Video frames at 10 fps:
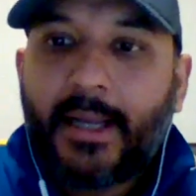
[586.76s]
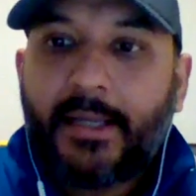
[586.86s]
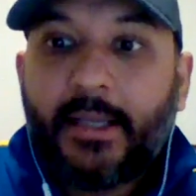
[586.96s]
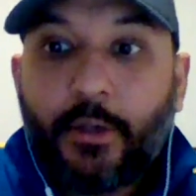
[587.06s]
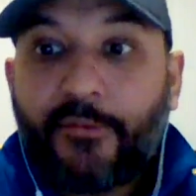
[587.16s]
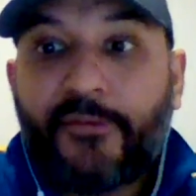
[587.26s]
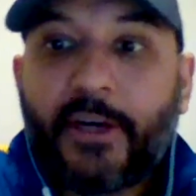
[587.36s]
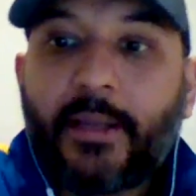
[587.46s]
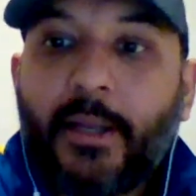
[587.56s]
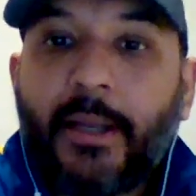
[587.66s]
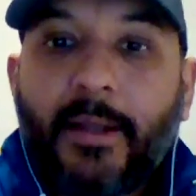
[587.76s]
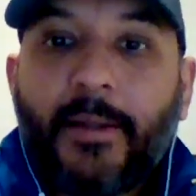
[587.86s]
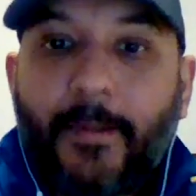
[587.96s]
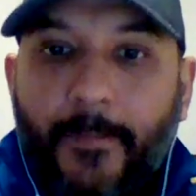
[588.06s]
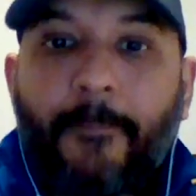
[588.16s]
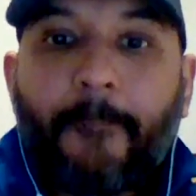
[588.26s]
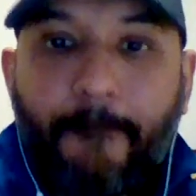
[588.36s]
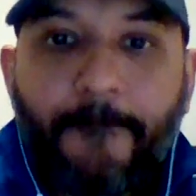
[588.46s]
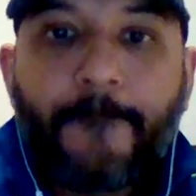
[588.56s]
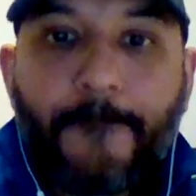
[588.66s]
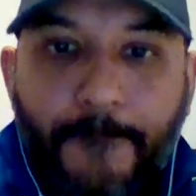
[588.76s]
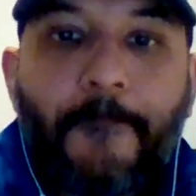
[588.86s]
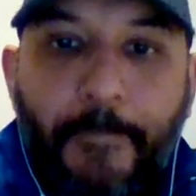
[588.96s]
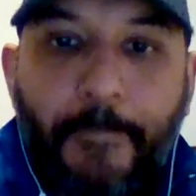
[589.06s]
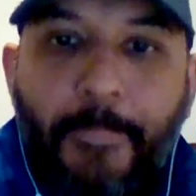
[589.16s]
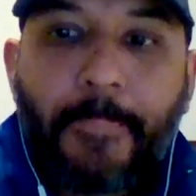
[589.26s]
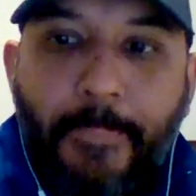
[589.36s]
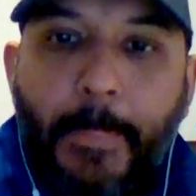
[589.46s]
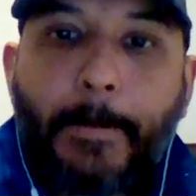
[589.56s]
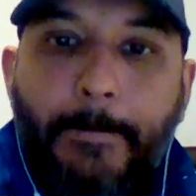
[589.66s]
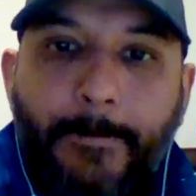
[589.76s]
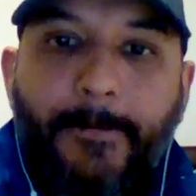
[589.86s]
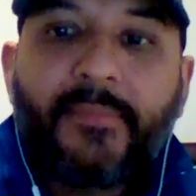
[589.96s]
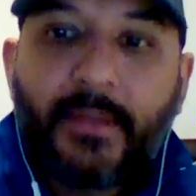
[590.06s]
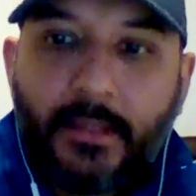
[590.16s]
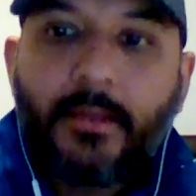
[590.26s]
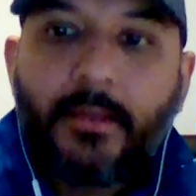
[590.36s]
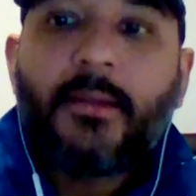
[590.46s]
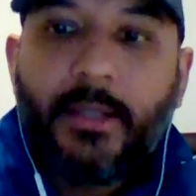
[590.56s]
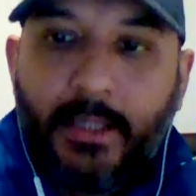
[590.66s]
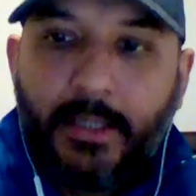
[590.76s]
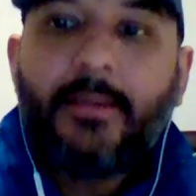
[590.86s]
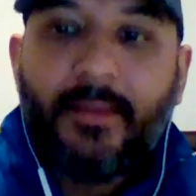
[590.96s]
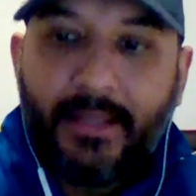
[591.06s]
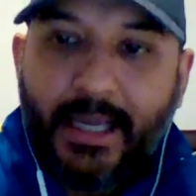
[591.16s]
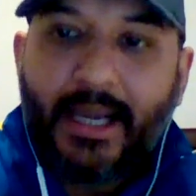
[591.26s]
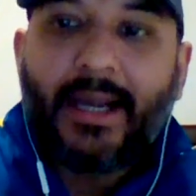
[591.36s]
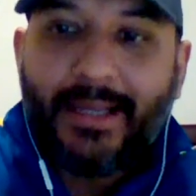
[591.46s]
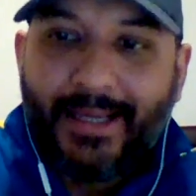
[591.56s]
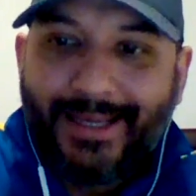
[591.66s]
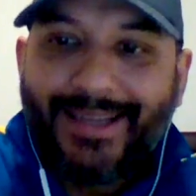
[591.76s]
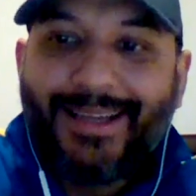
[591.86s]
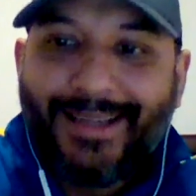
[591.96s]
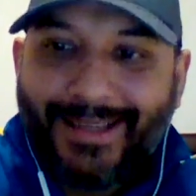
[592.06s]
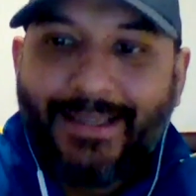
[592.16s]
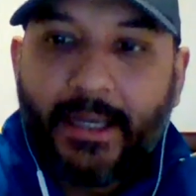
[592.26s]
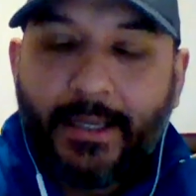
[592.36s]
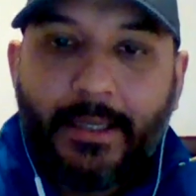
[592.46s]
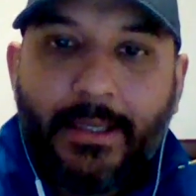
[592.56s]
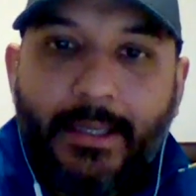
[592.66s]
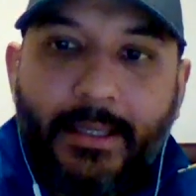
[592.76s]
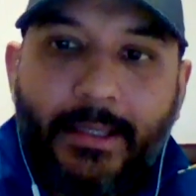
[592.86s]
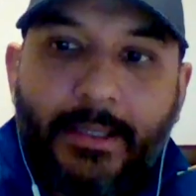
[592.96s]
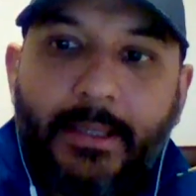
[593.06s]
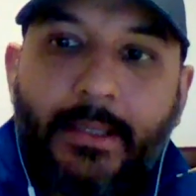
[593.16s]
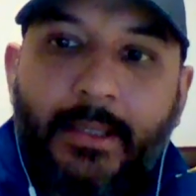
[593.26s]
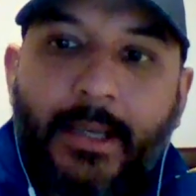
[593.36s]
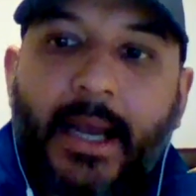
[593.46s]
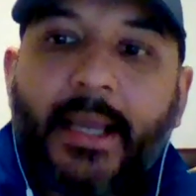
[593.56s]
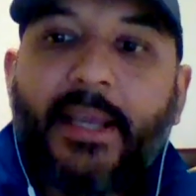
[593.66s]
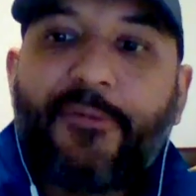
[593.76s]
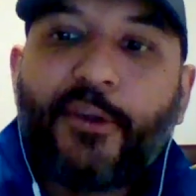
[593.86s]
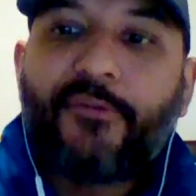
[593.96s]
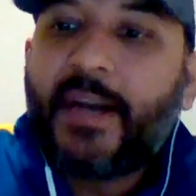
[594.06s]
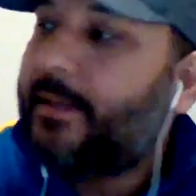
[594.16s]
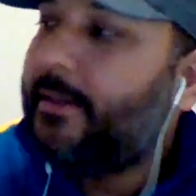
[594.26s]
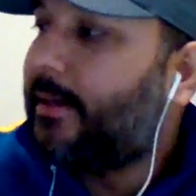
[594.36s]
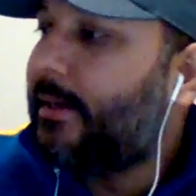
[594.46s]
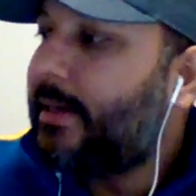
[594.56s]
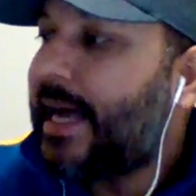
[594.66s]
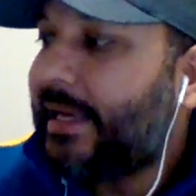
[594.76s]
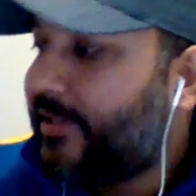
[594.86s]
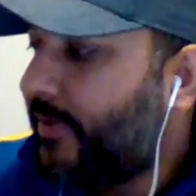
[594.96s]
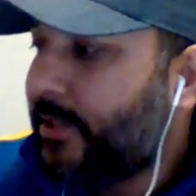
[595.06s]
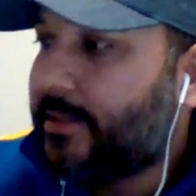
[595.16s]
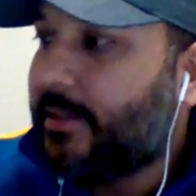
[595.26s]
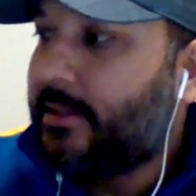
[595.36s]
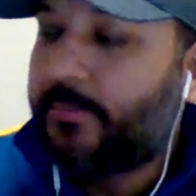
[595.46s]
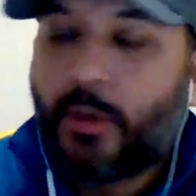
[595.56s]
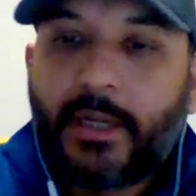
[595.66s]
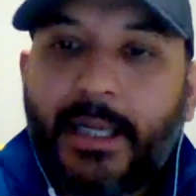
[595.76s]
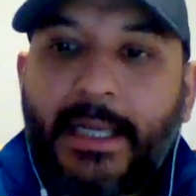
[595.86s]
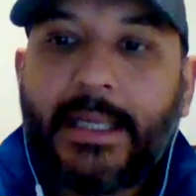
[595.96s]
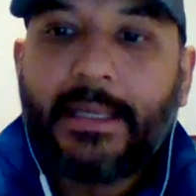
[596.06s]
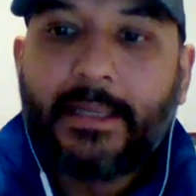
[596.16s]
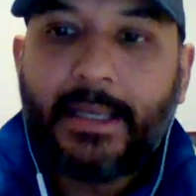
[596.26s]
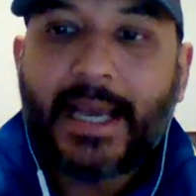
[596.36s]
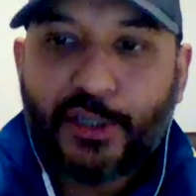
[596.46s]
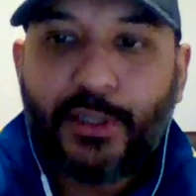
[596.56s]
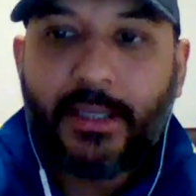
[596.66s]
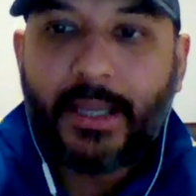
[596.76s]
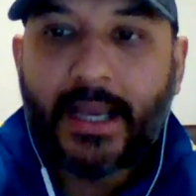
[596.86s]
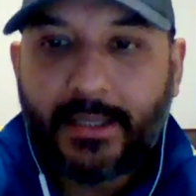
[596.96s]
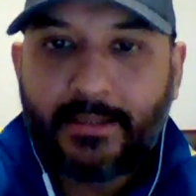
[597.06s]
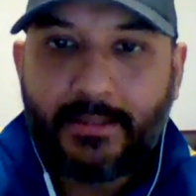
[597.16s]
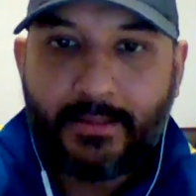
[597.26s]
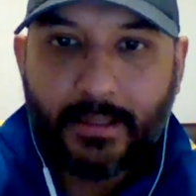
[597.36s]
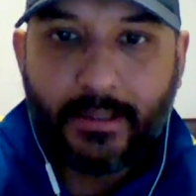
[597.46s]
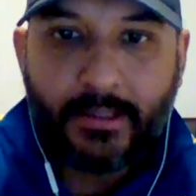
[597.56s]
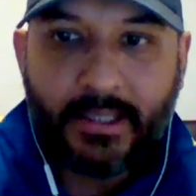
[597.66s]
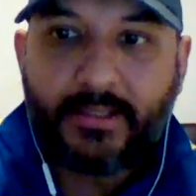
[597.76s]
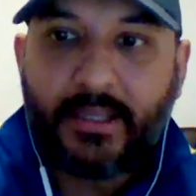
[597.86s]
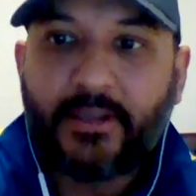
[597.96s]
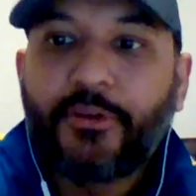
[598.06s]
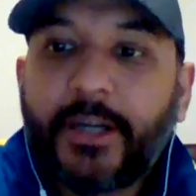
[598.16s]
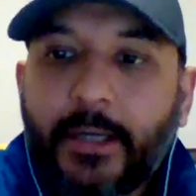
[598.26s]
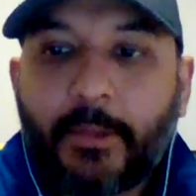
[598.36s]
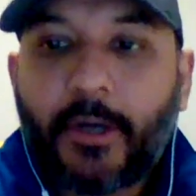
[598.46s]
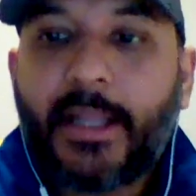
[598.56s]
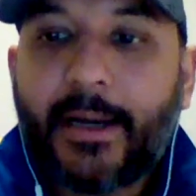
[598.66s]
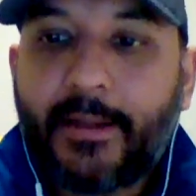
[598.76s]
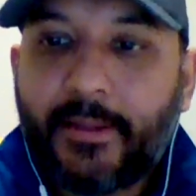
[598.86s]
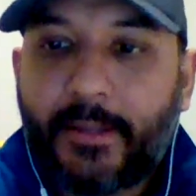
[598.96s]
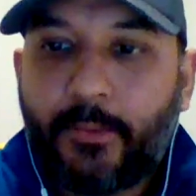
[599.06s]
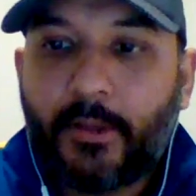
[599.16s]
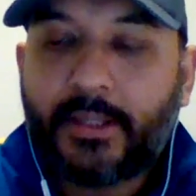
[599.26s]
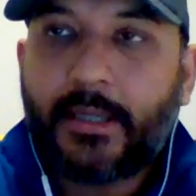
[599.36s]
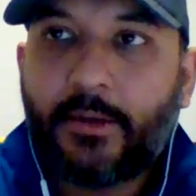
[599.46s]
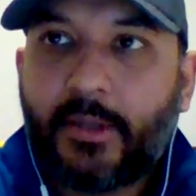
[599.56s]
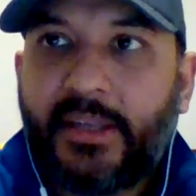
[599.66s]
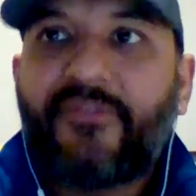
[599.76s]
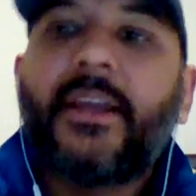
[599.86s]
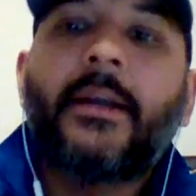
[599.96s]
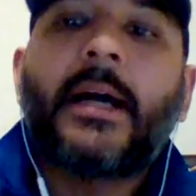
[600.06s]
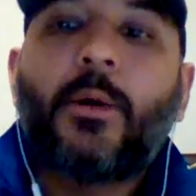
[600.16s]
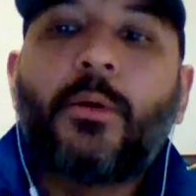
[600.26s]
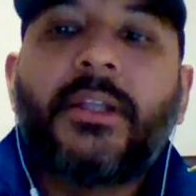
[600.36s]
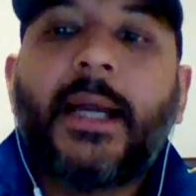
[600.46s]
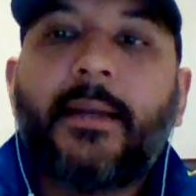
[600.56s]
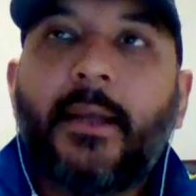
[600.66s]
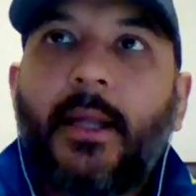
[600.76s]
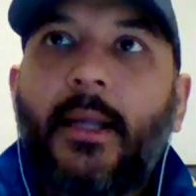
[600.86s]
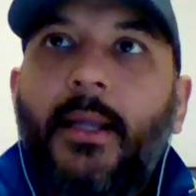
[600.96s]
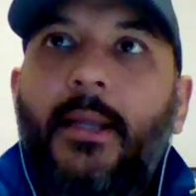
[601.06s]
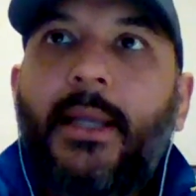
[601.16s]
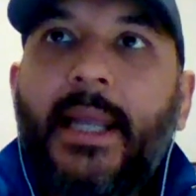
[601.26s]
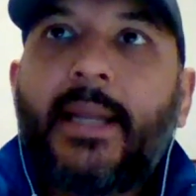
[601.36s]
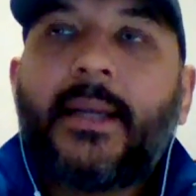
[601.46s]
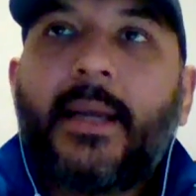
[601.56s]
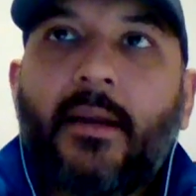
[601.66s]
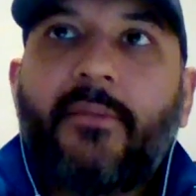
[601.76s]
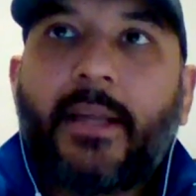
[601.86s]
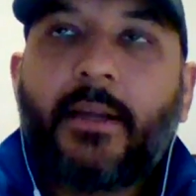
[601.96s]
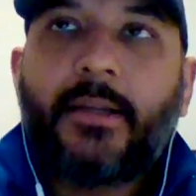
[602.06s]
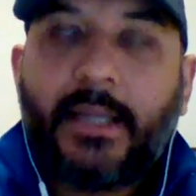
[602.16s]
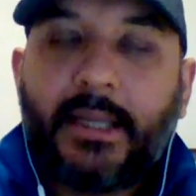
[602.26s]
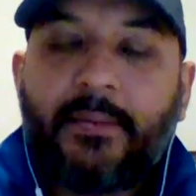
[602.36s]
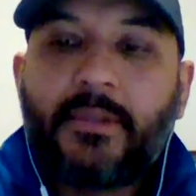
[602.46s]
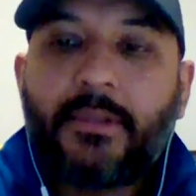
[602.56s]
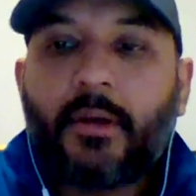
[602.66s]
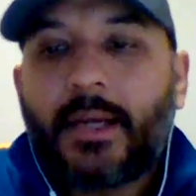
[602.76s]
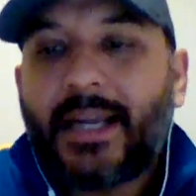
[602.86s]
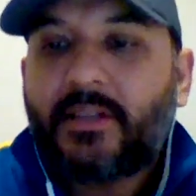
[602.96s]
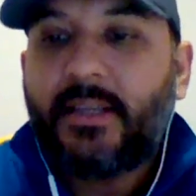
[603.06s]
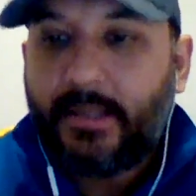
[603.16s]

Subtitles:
precisely the 2009-10 season, that in January, that same period around there. If you've read Alex Ferguson's book Leading, he actually has he's written about that in that book, that he figured out that late era Wenger teams, or actually